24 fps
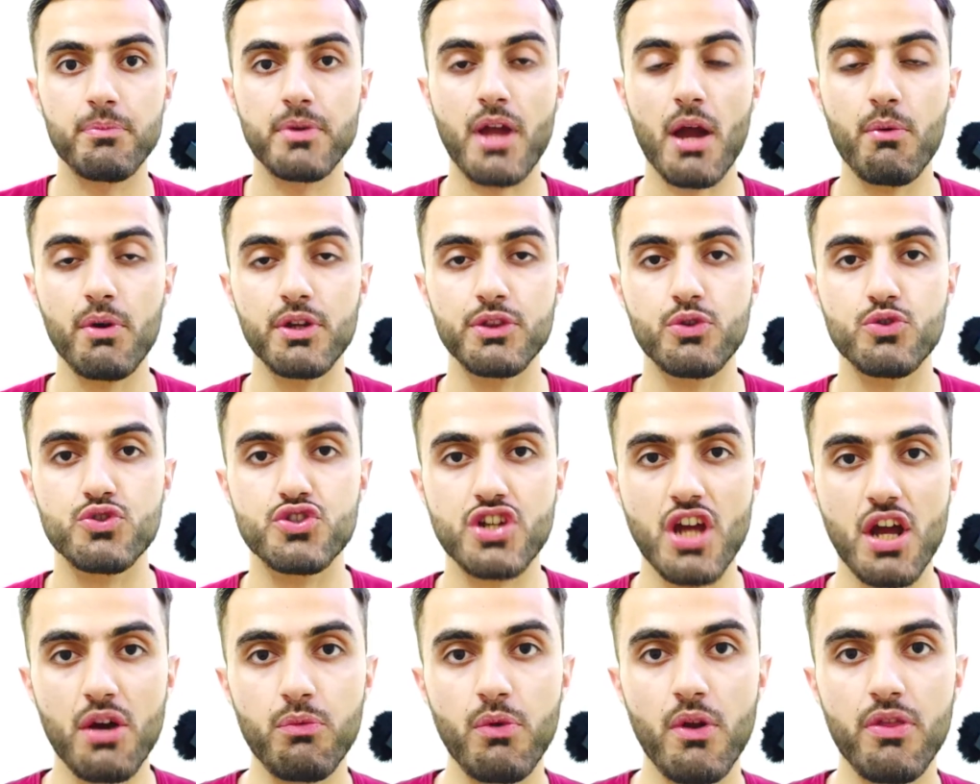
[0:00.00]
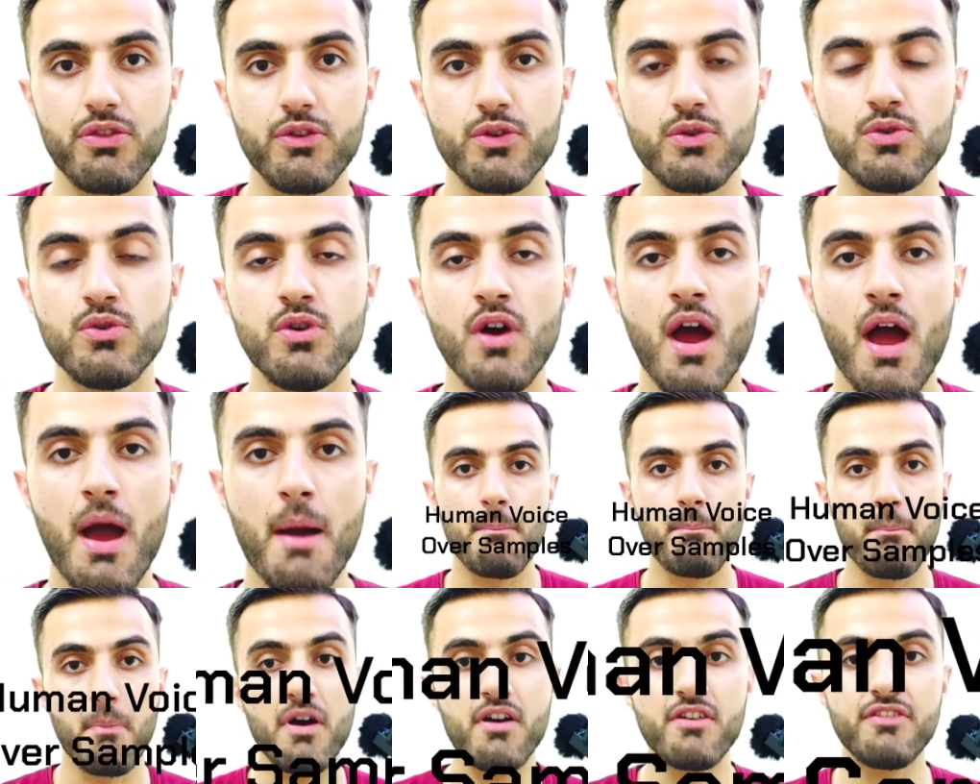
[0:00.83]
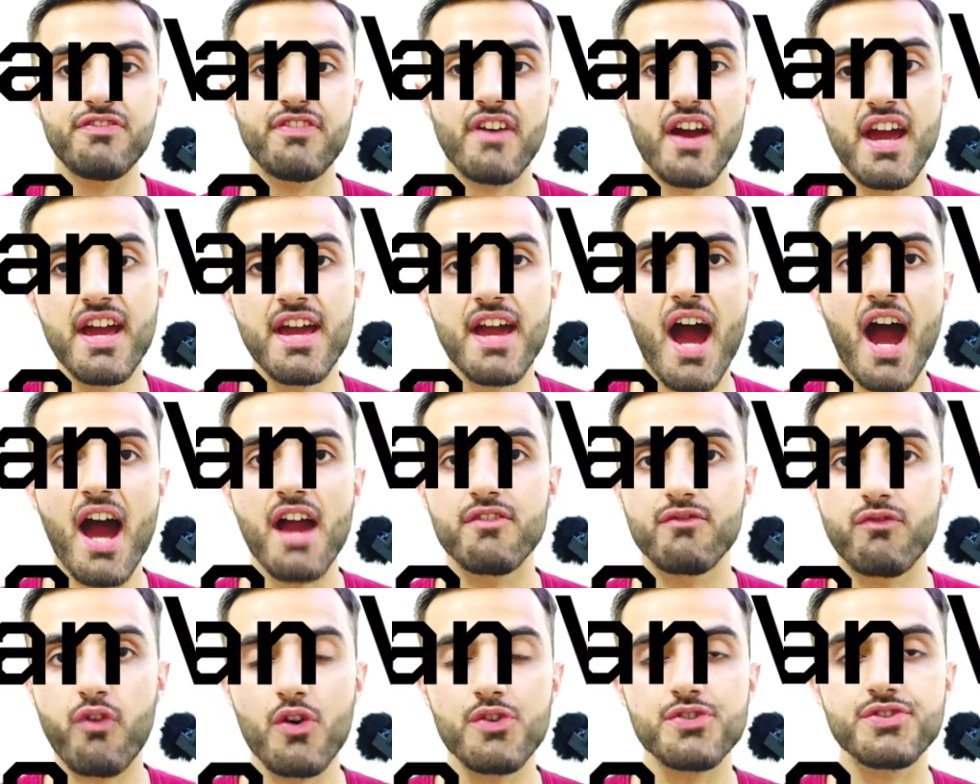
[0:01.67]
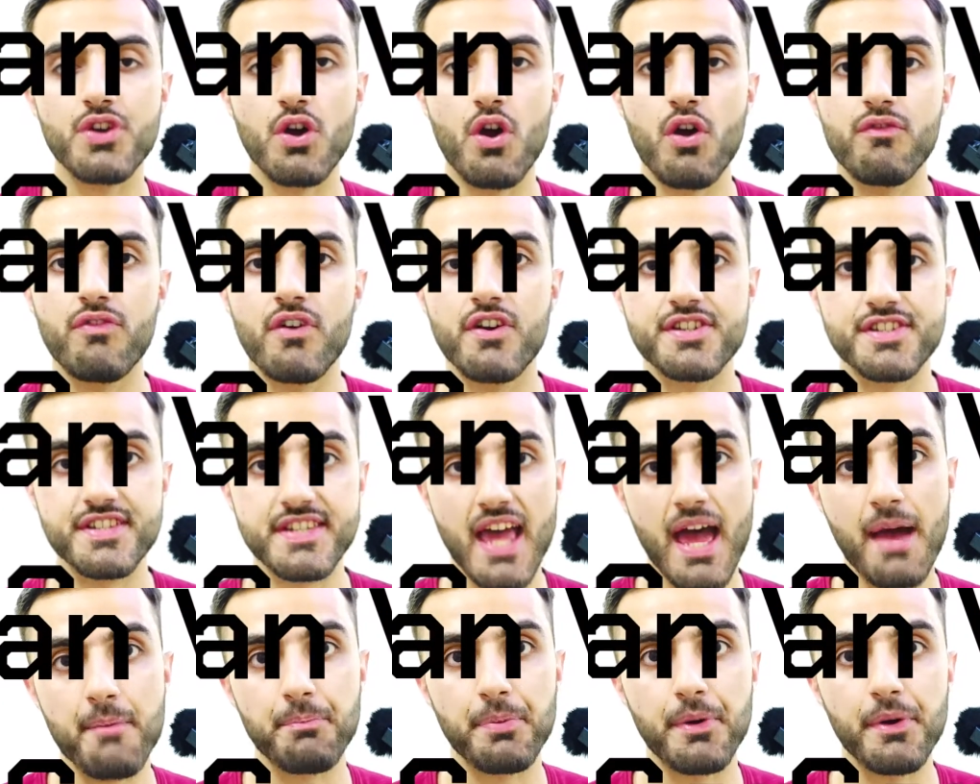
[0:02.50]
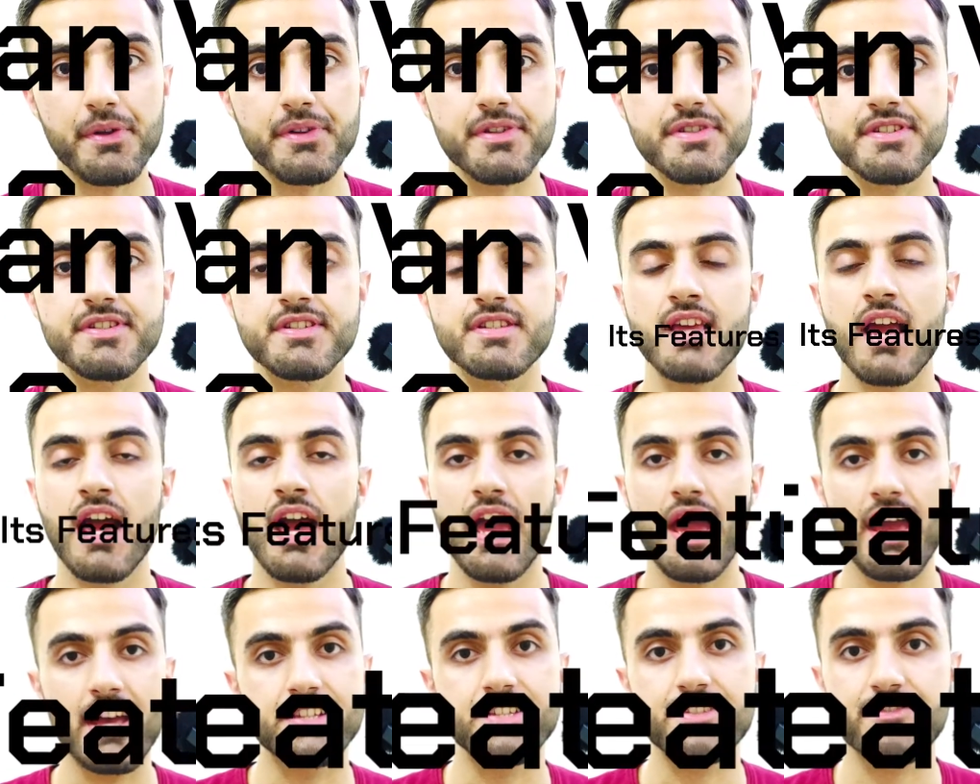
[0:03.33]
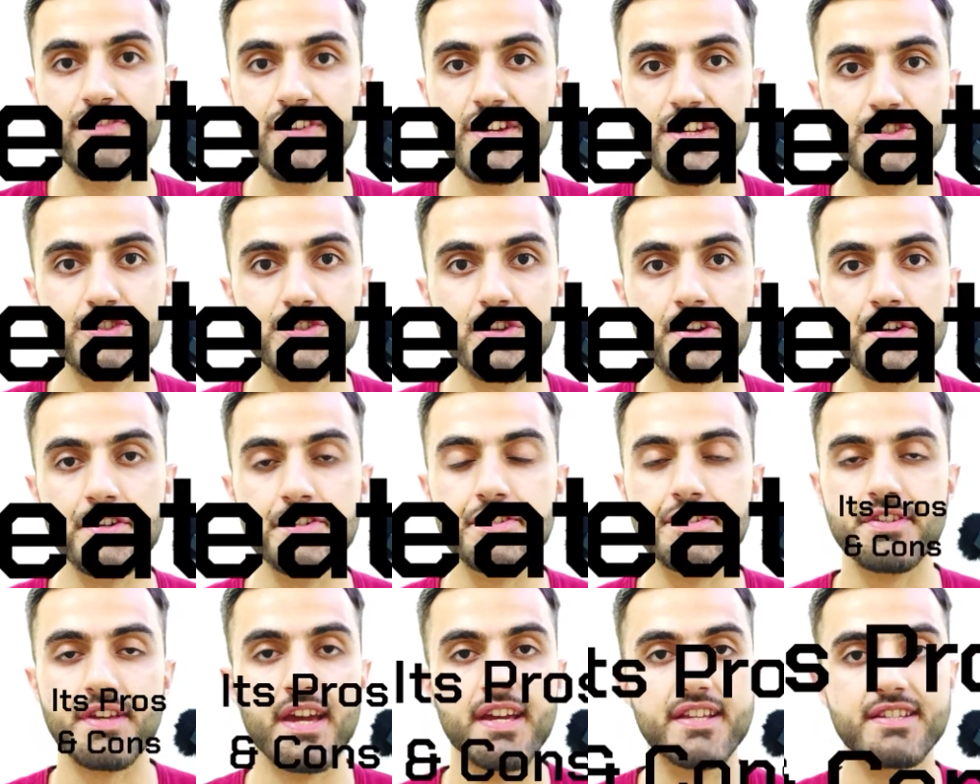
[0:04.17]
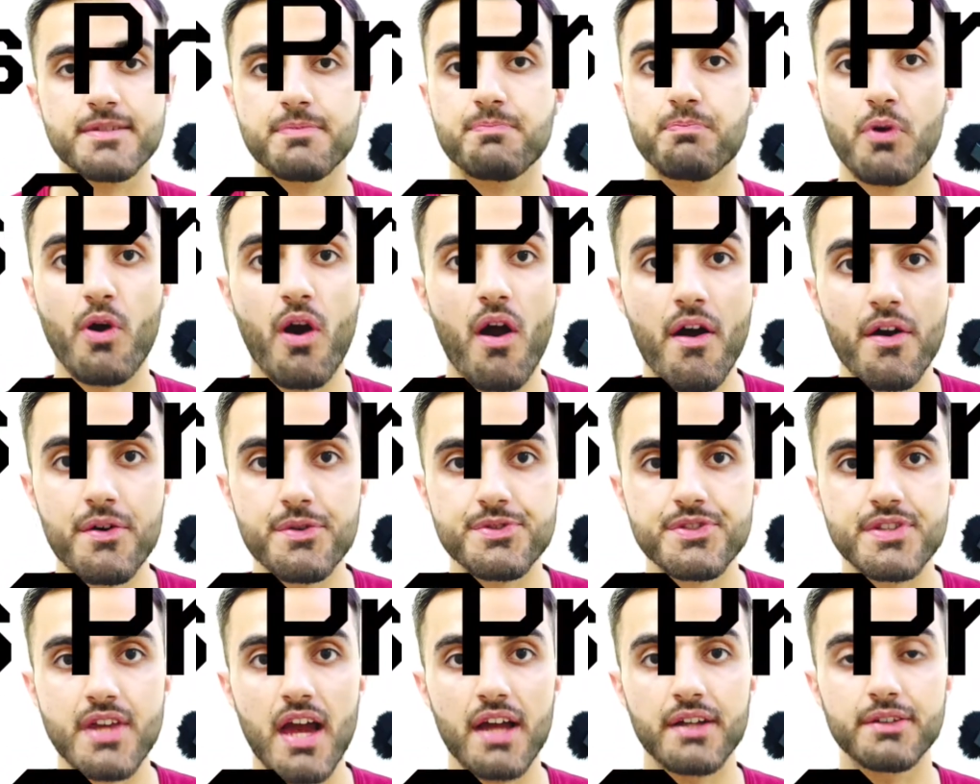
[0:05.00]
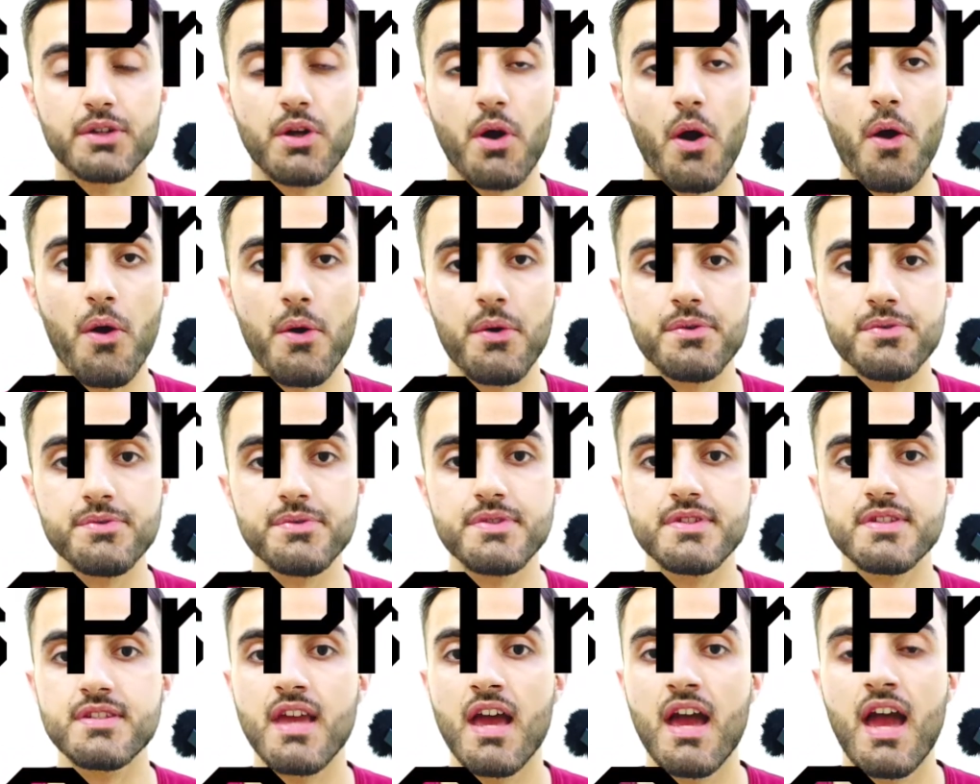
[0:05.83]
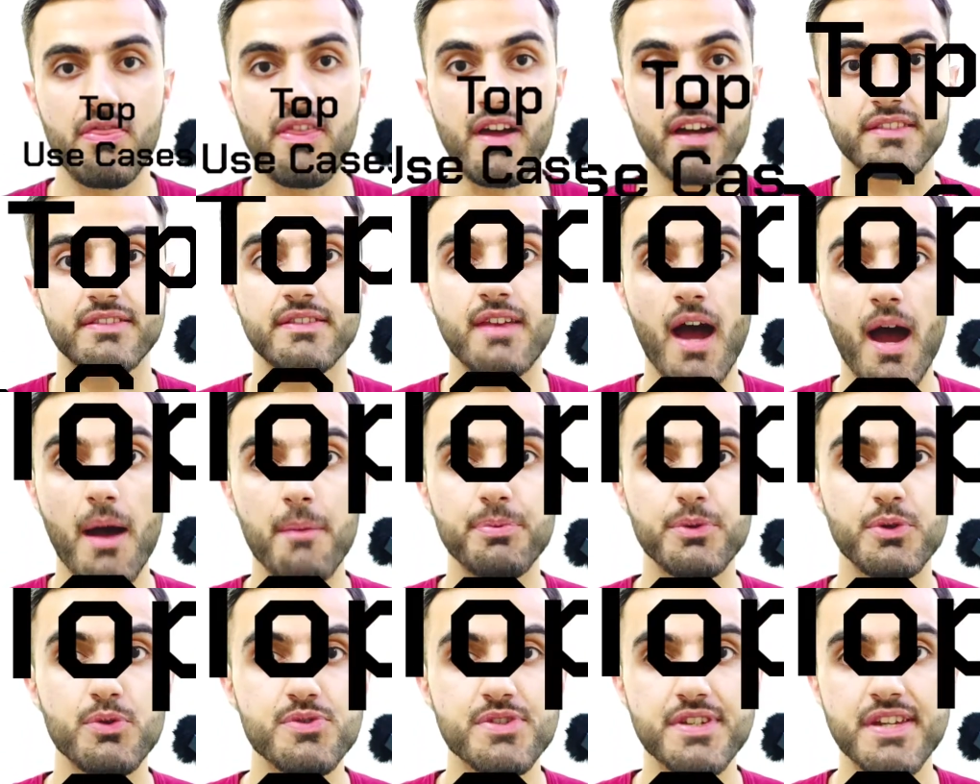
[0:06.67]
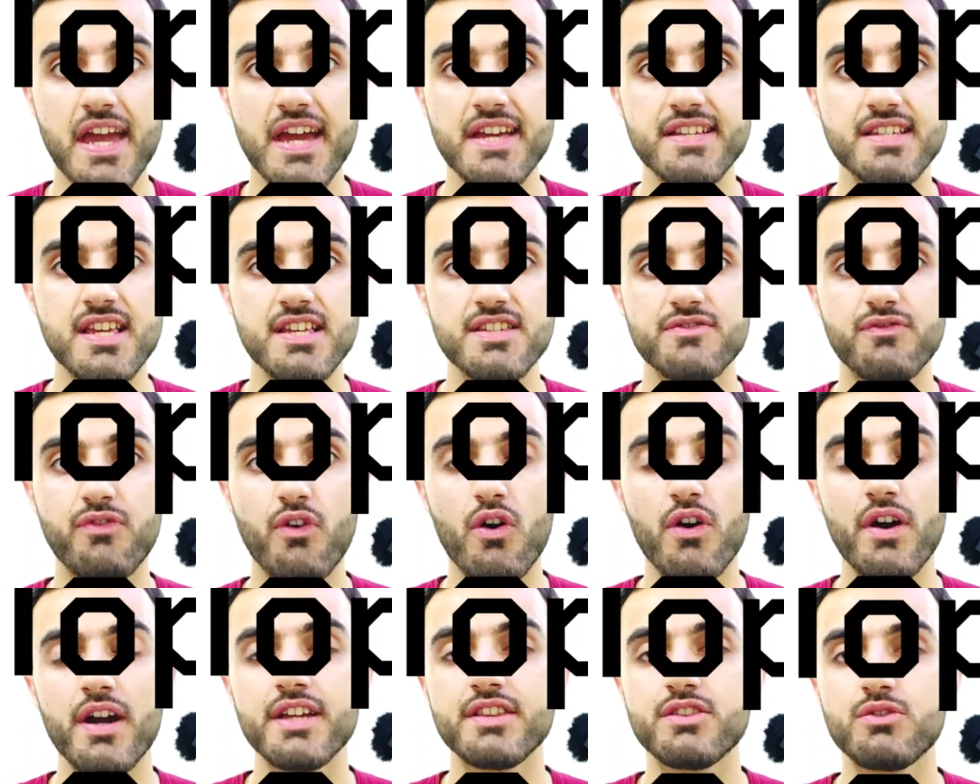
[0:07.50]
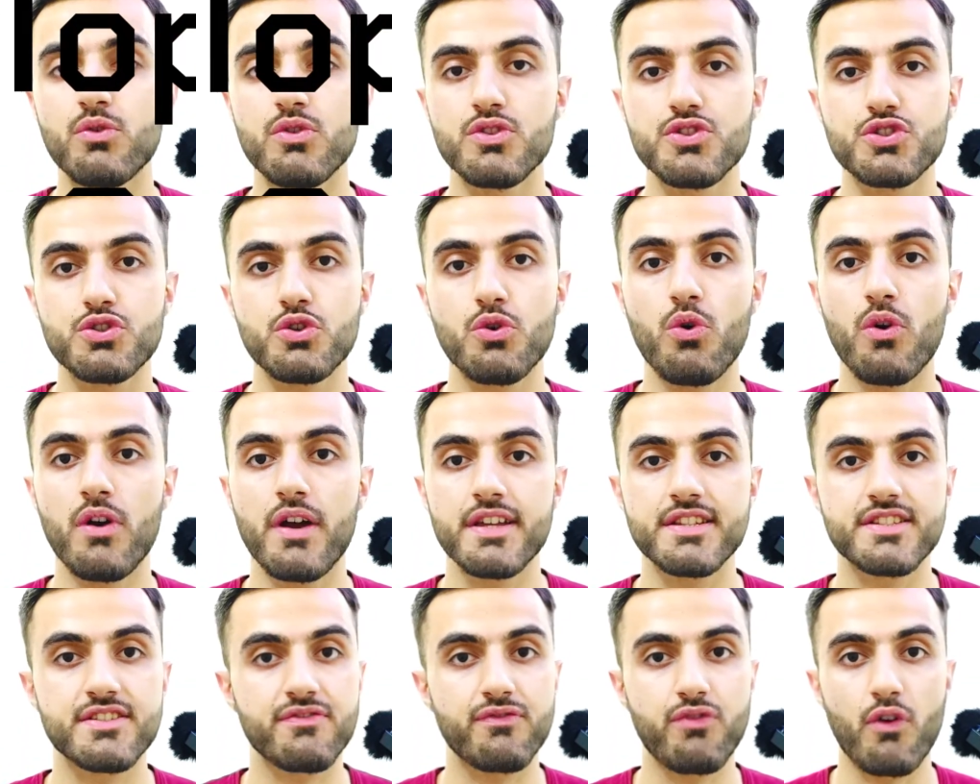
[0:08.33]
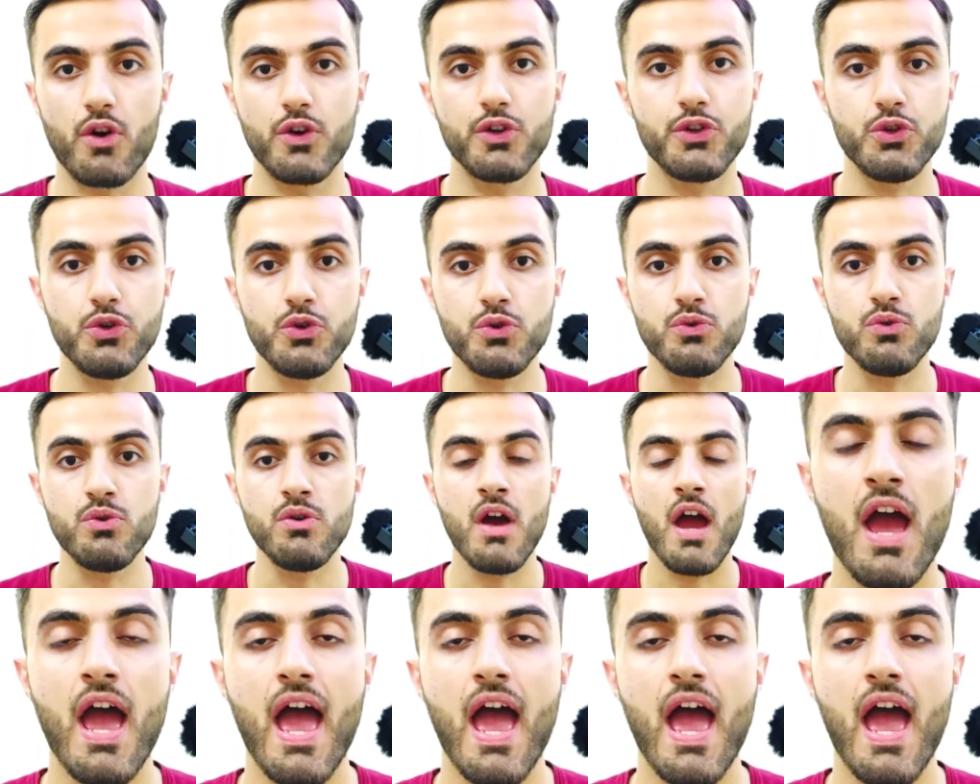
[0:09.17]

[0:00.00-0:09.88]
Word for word: I'm going to share with you Murf A I voiceover samples, its features, its pros and cons, the top use cases for it to ensure it's for you,